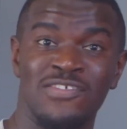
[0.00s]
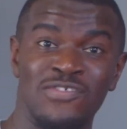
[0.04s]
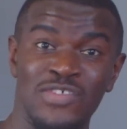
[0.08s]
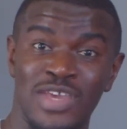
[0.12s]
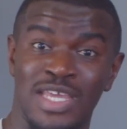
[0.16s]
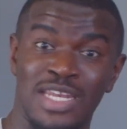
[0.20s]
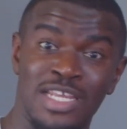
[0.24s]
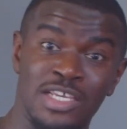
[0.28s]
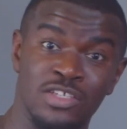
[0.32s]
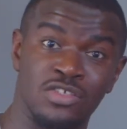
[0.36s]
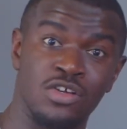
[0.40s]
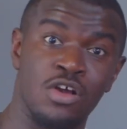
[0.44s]
in
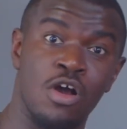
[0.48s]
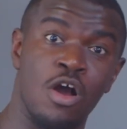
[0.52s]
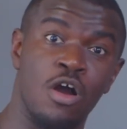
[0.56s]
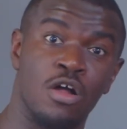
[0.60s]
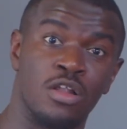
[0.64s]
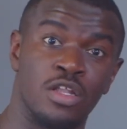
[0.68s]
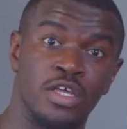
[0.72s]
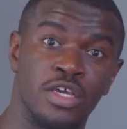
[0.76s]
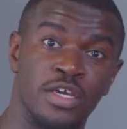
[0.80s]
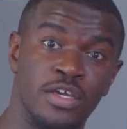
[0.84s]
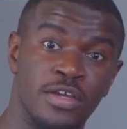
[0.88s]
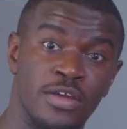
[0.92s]
his
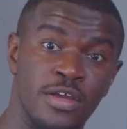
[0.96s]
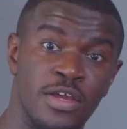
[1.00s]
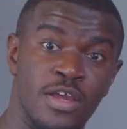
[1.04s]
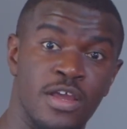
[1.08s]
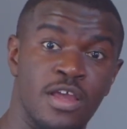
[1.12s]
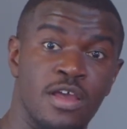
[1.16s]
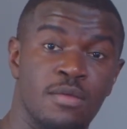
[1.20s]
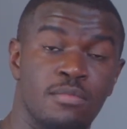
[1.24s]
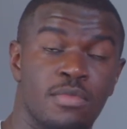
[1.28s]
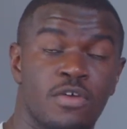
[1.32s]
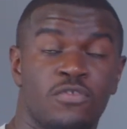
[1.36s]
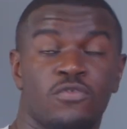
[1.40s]
calling.
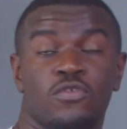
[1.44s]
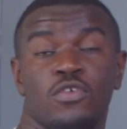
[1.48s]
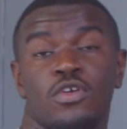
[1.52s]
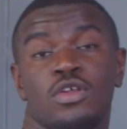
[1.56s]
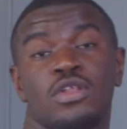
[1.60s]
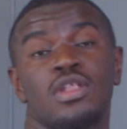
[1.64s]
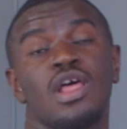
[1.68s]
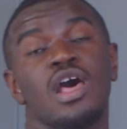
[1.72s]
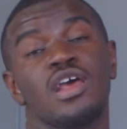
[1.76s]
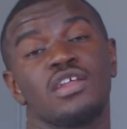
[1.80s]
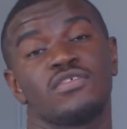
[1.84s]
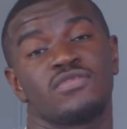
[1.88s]
But for a
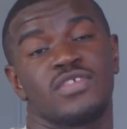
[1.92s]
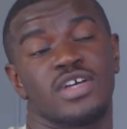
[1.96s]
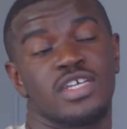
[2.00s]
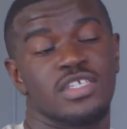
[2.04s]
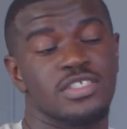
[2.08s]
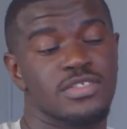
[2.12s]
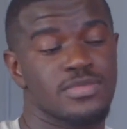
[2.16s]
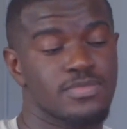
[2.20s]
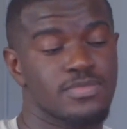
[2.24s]
lot of us,